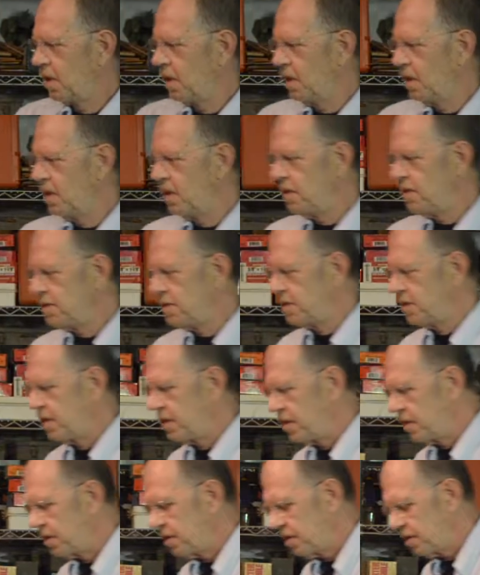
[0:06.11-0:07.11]
This
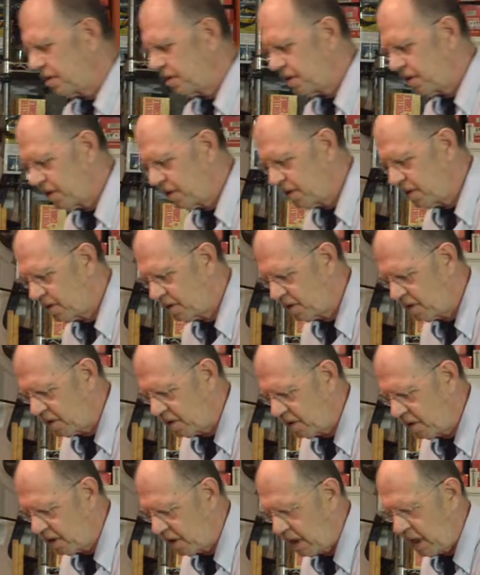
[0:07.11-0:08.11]
is,
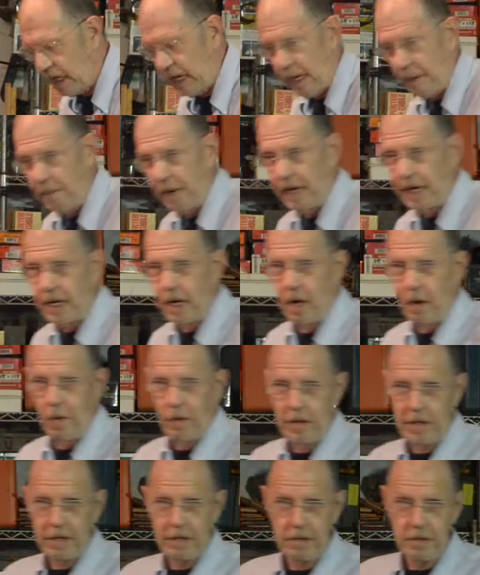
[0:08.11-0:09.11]
am I
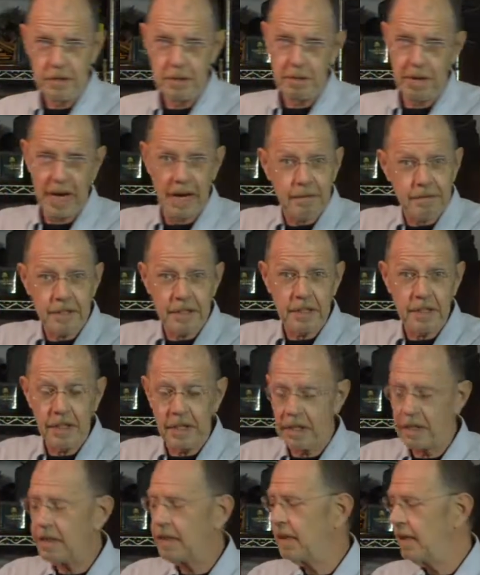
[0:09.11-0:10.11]
going to heaven,
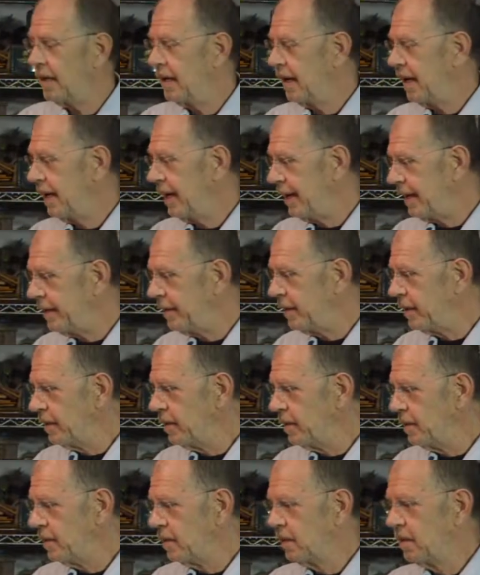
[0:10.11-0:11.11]
hell,
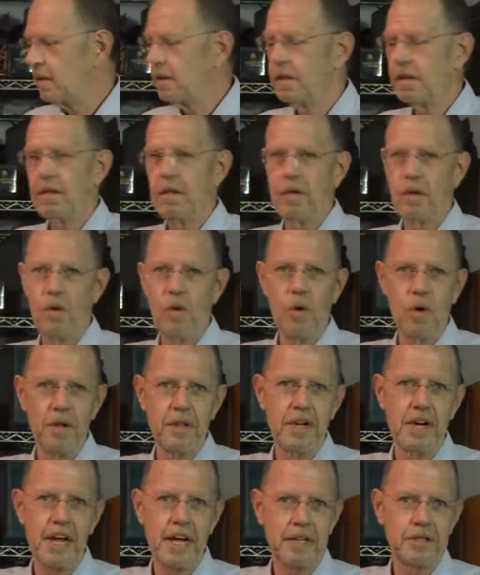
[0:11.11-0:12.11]
or
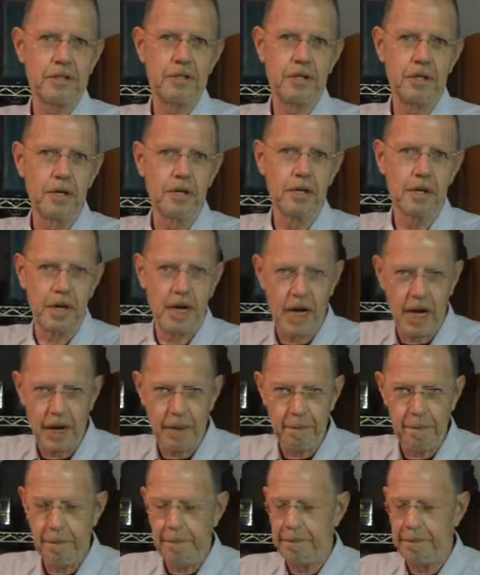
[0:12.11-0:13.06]
the next Guggenheim?